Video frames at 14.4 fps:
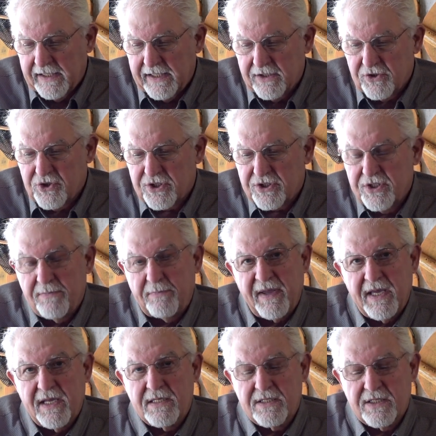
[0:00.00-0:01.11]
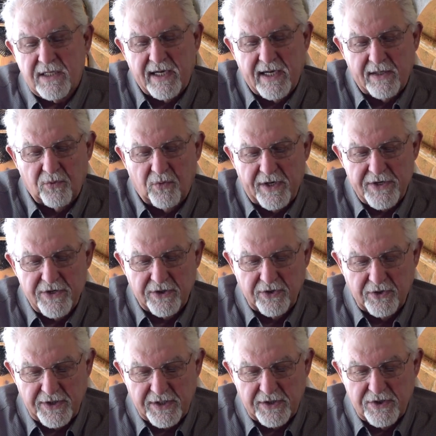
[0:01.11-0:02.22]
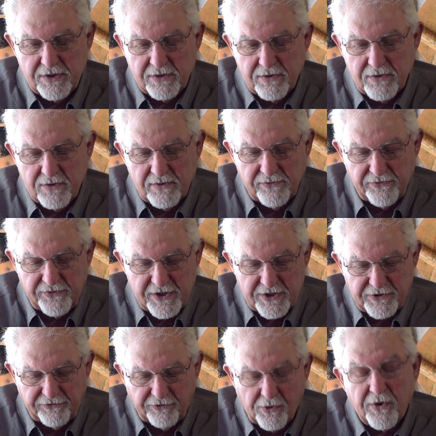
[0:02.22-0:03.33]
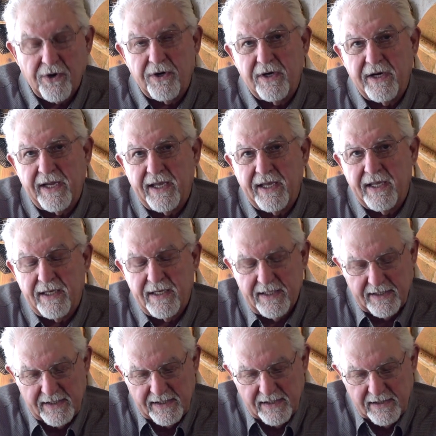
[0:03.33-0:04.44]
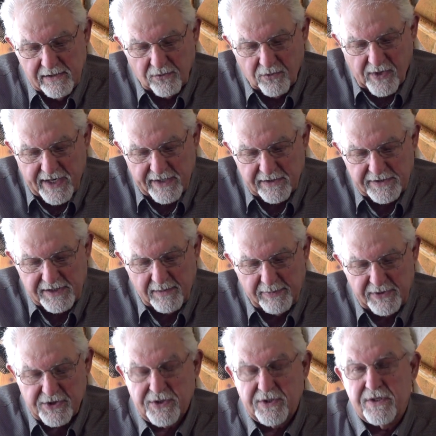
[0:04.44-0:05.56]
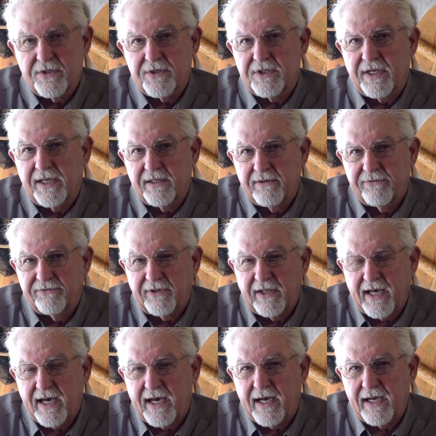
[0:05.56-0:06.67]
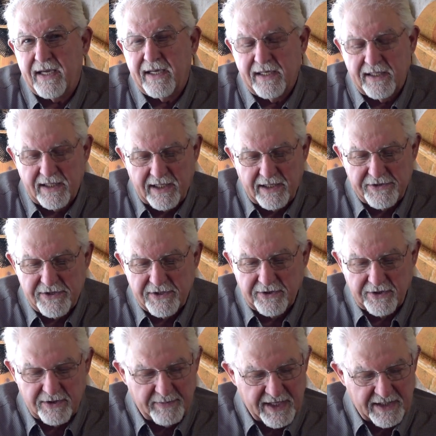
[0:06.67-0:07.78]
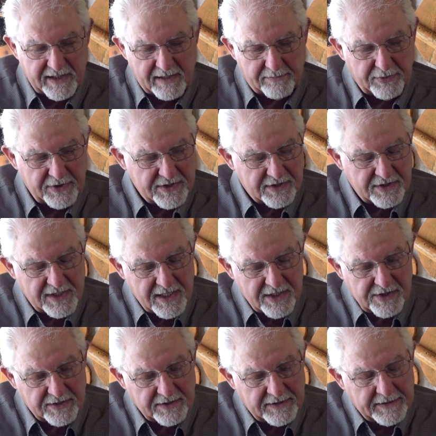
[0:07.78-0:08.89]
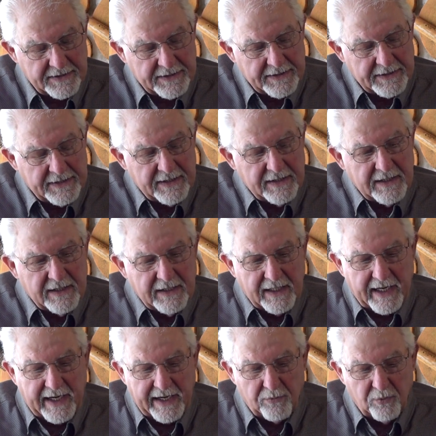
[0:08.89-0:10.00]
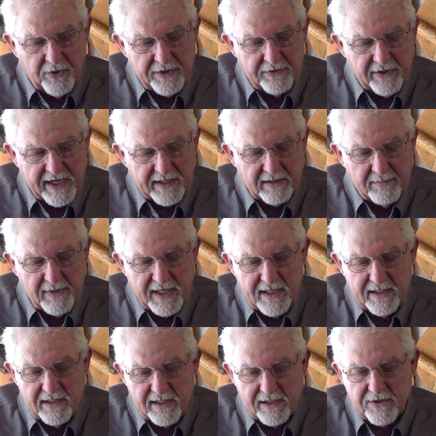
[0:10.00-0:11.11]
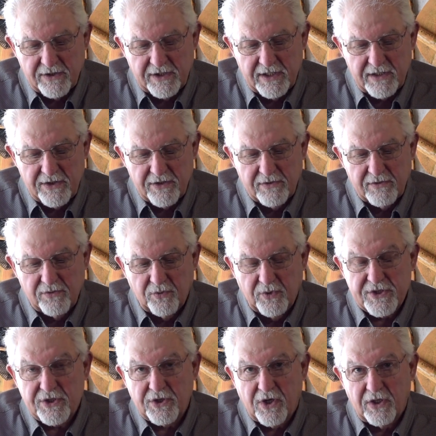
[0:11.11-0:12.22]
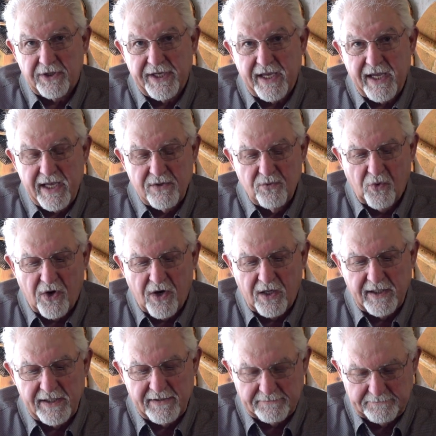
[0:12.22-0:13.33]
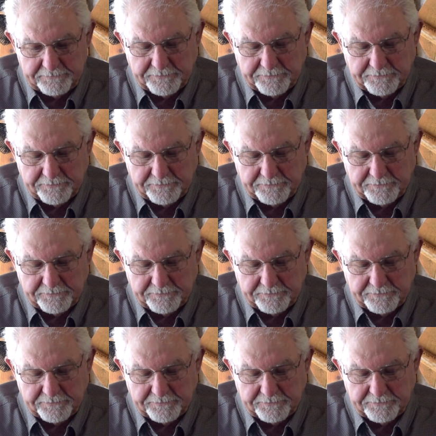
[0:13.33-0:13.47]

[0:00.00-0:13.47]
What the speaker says: It just depends on what you're going to fish for and water temperatures and the fly and how you're going to make that presentation. I would recommend that you get what's called a head wallet,